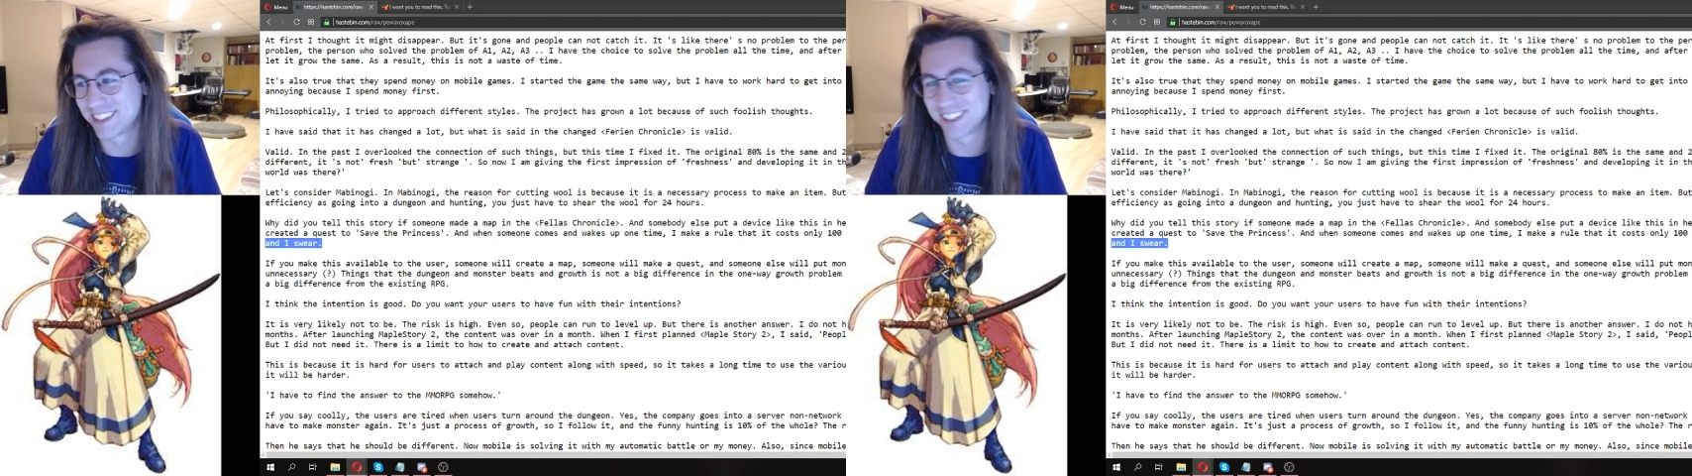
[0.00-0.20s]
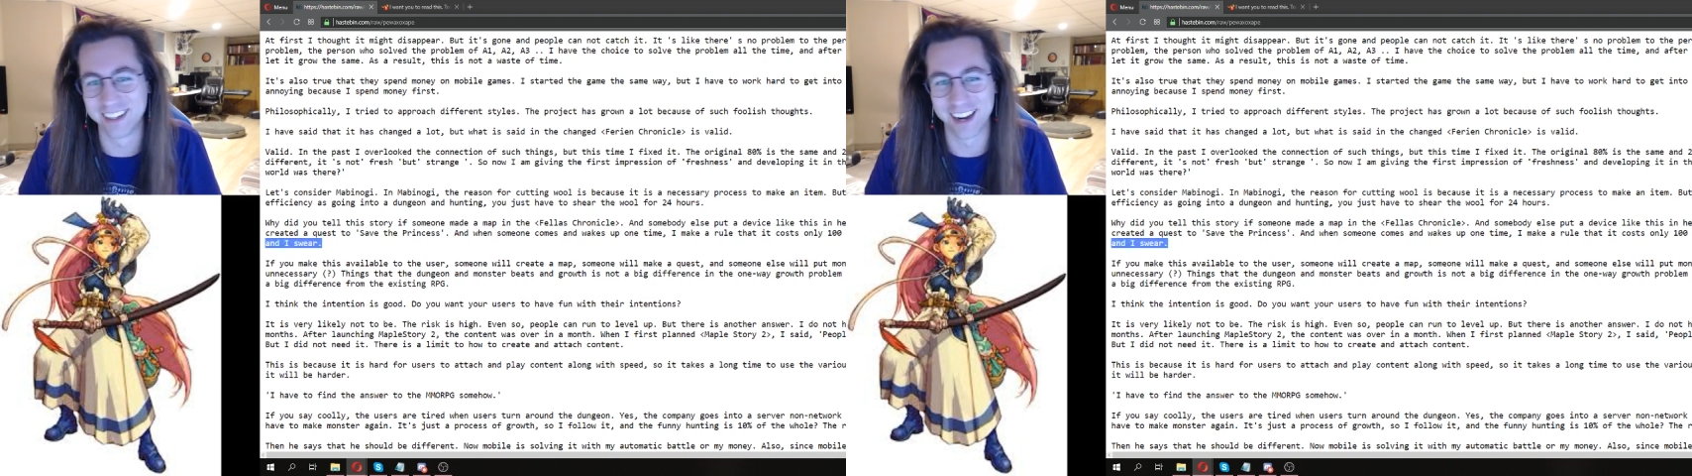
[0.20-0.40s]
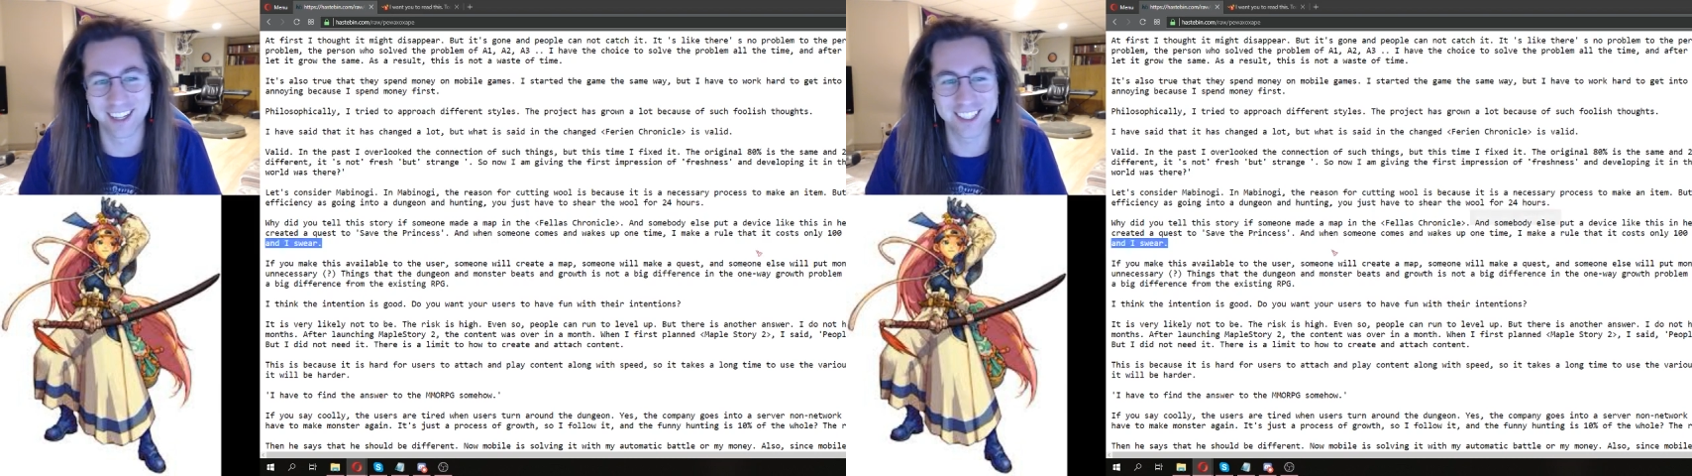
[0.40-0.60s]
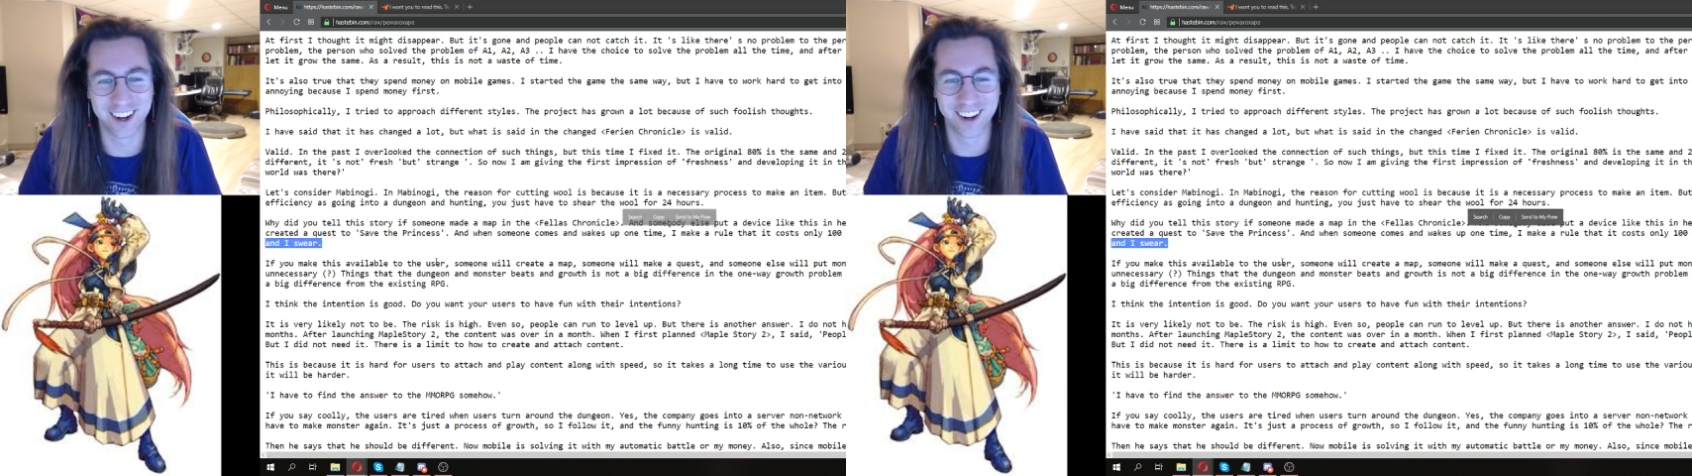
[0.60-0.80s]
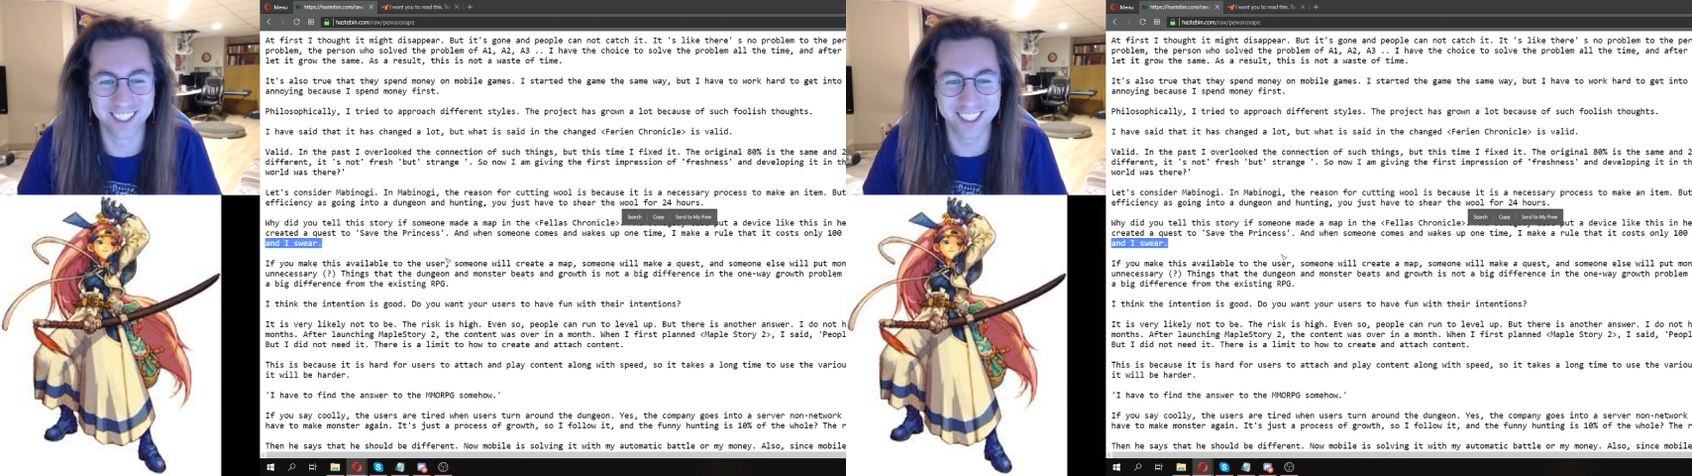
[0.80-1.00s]
is the
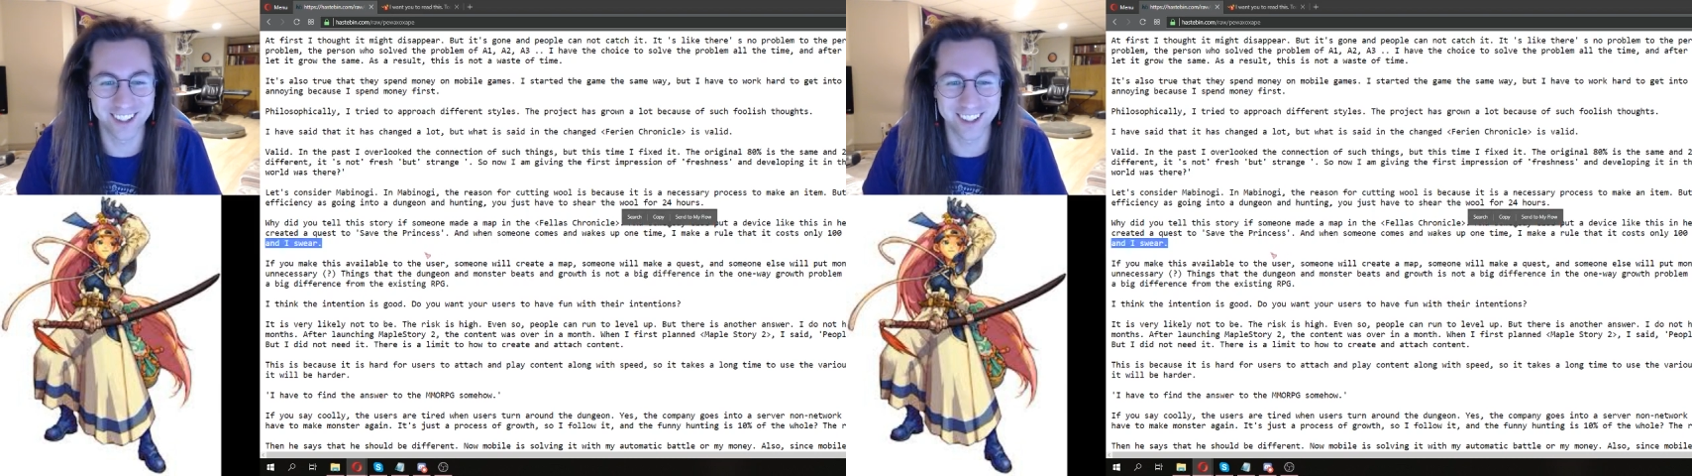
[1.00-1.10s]
Nexon